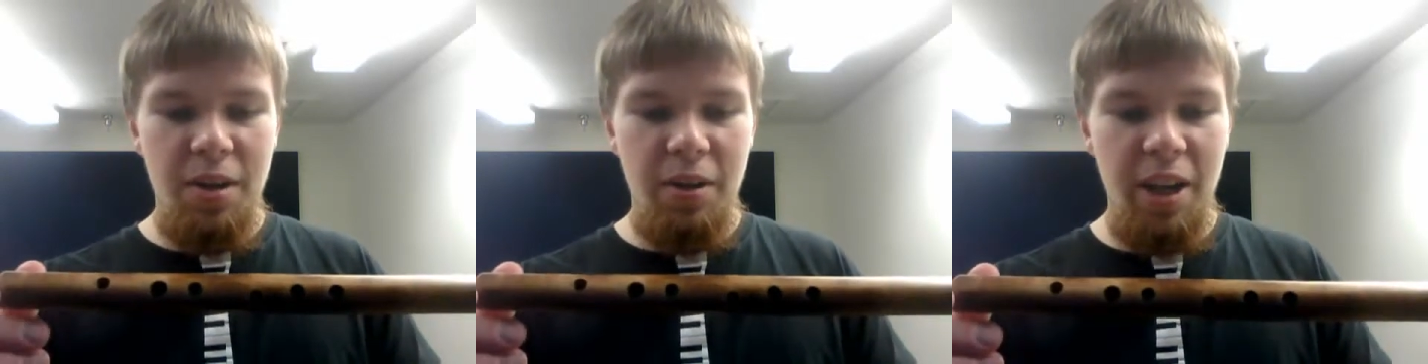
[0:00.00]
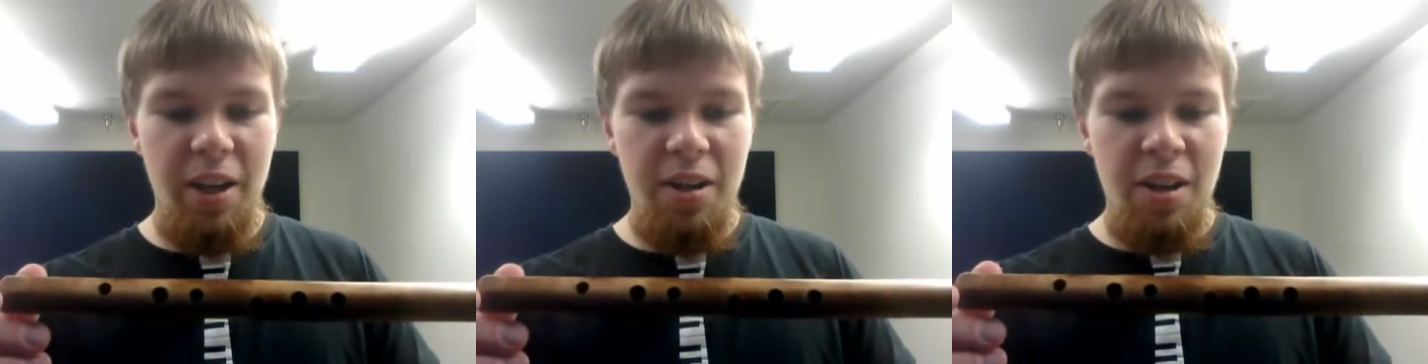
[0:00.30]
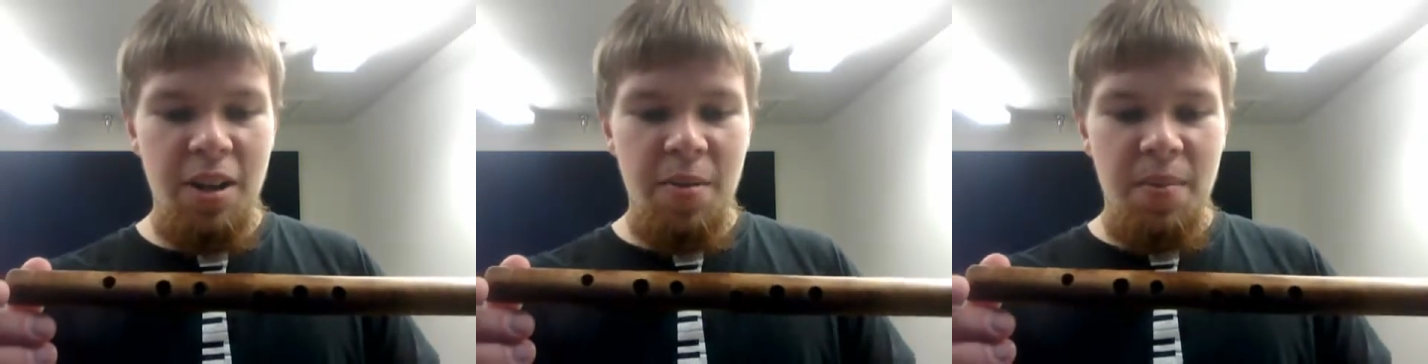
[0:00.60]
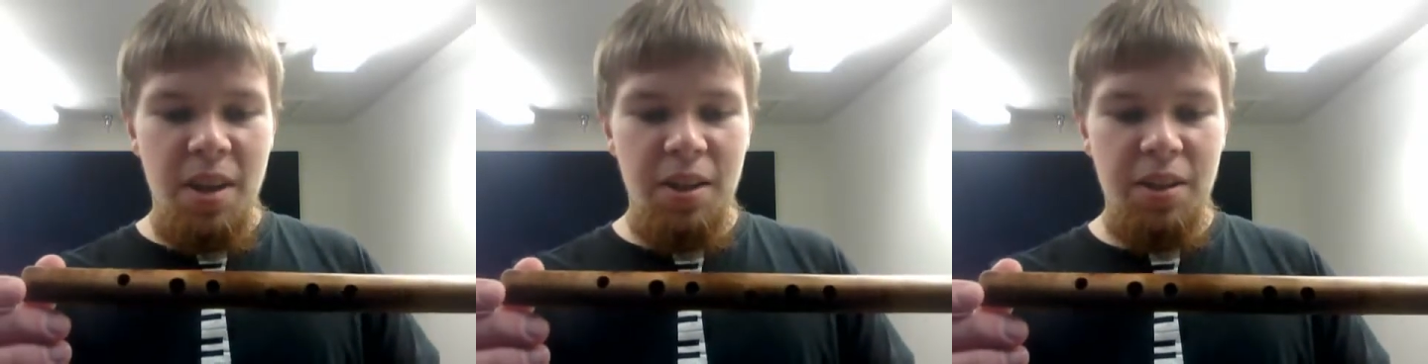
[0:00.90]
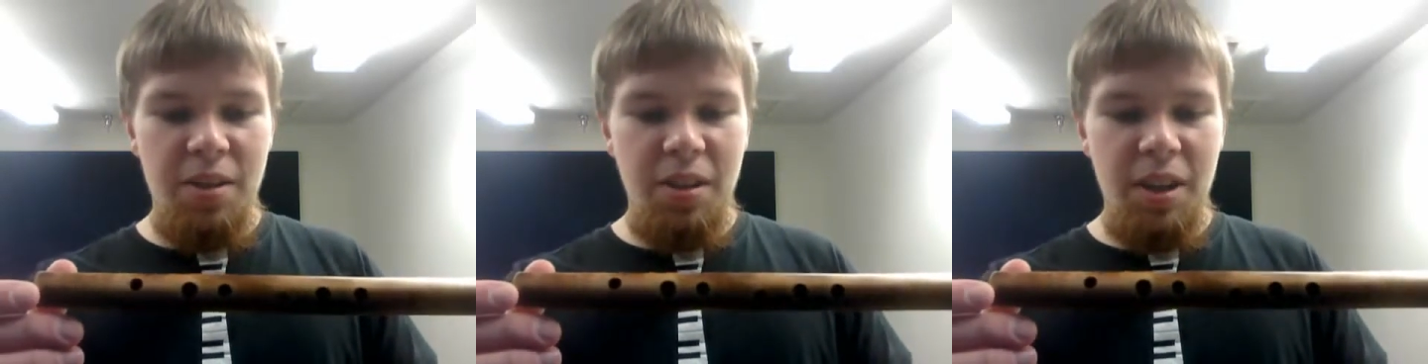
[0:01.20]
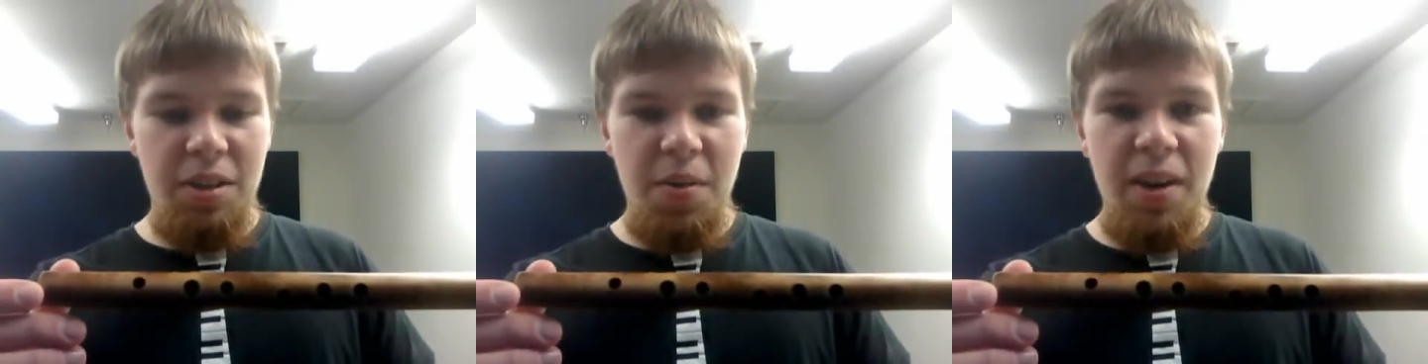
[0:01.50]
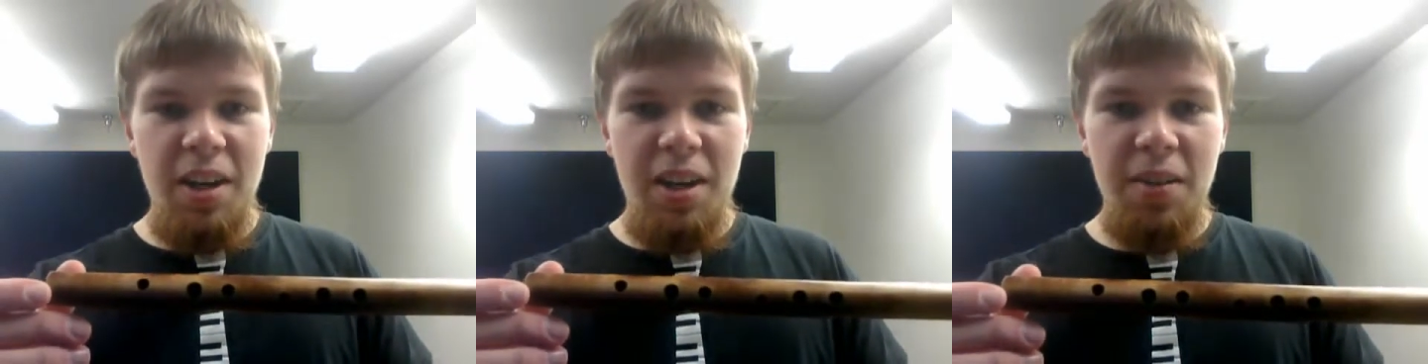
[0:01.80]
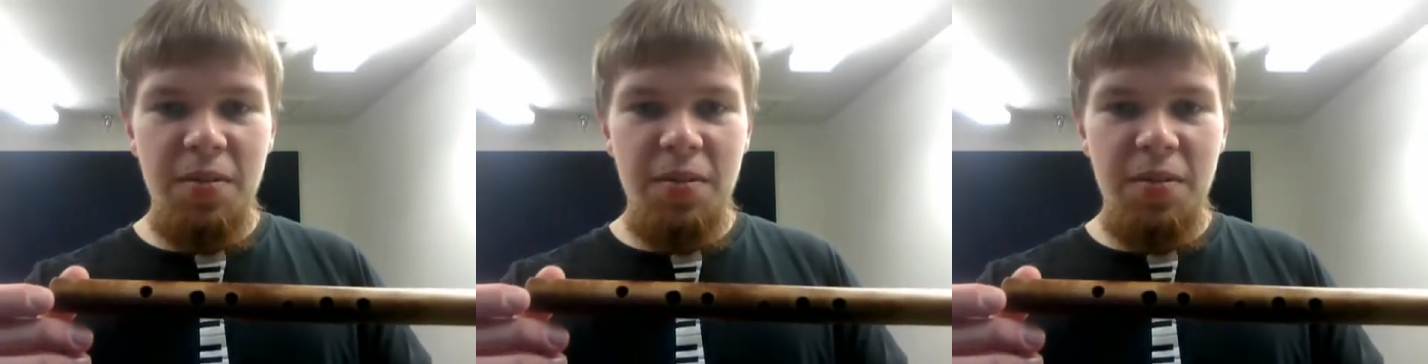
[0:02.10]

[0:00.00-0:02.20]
Okay? And this creates quite a